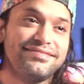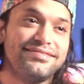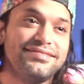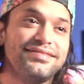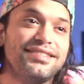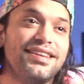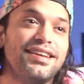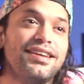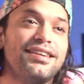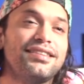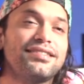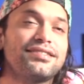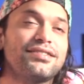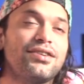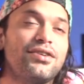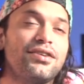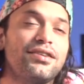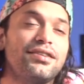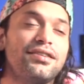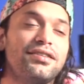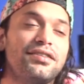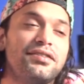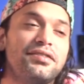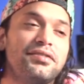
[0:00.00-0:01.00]
Yeah, it's
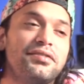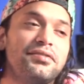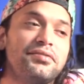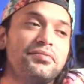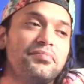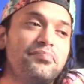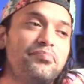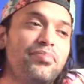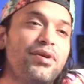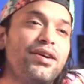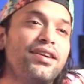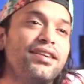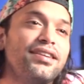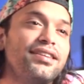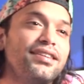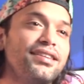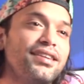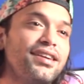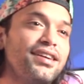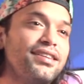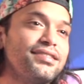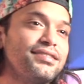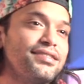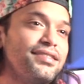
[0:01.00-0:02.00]
called Party en
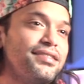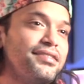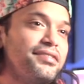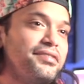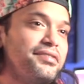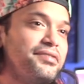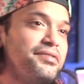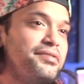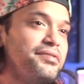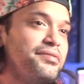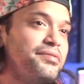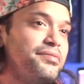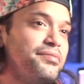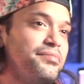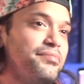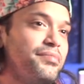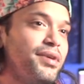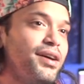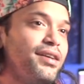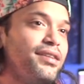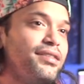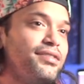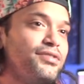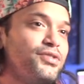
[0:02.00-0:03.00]
Casa
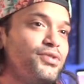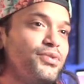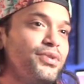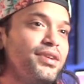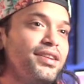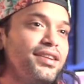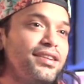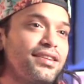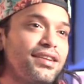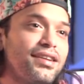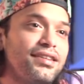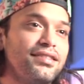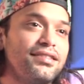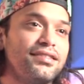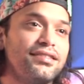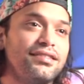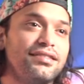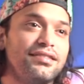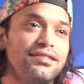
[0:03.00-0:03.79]
by Joel y Randy.